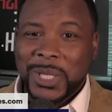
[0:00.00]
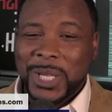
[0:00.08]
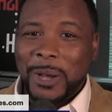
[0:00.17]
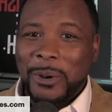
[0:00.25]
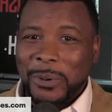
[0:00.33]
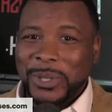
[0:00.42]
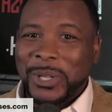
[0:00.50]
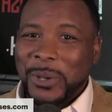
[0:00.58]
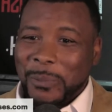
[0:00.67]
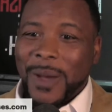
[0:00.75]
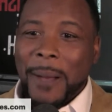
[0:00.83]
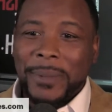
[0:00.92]
So
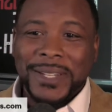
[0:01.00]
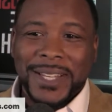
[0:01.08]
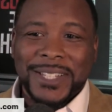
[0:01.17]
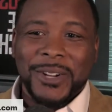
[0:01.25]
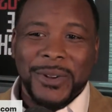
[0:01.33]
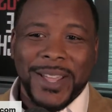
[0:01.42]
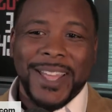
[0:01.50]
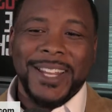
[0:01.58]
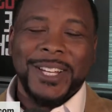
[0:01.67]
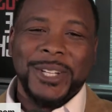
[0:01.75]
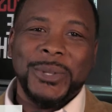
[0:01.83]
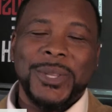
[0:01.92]
you probably need to go ahead
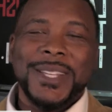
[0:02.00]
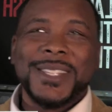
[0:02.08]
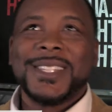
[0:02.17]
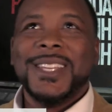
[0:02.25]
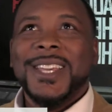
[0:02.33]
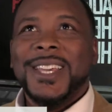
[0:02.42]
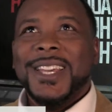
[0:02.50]
and do this.